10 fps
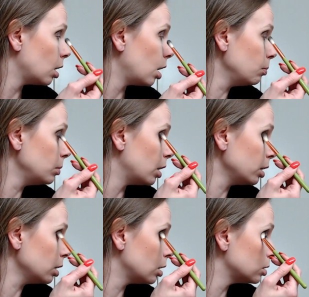I'm
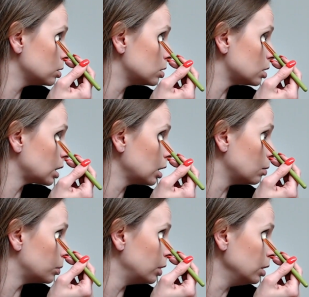liking how this is kind
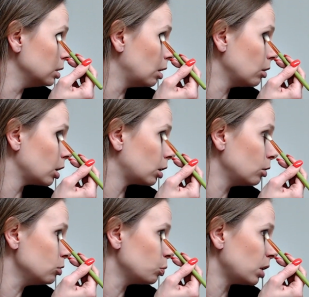of blending in there. It
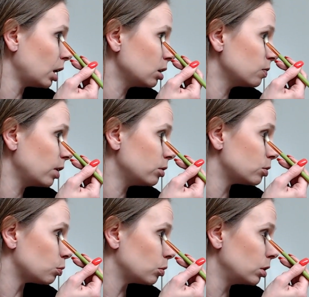goes with
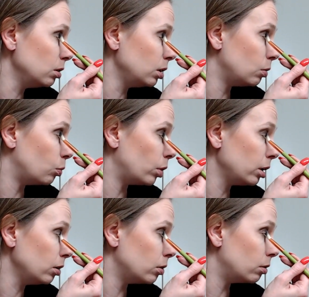X-Files really
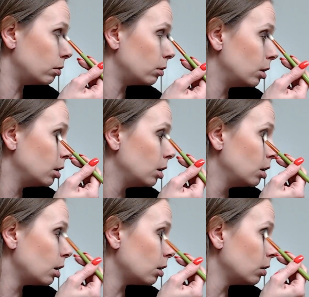well.
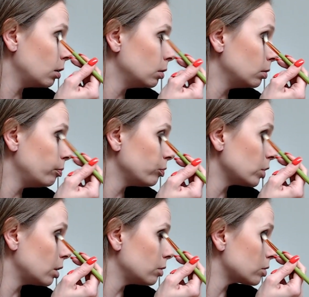
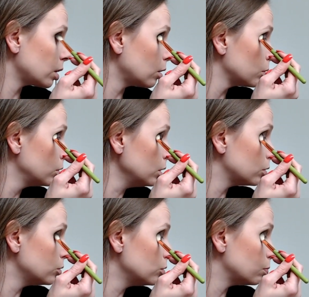It's like a really
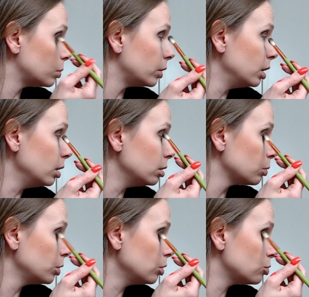good blend, a
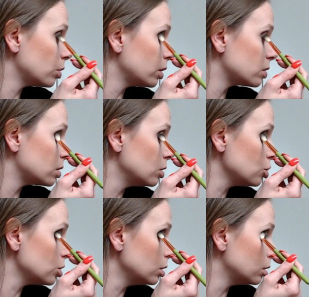really good
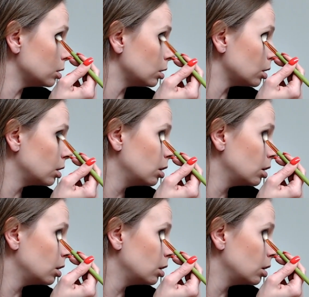transition.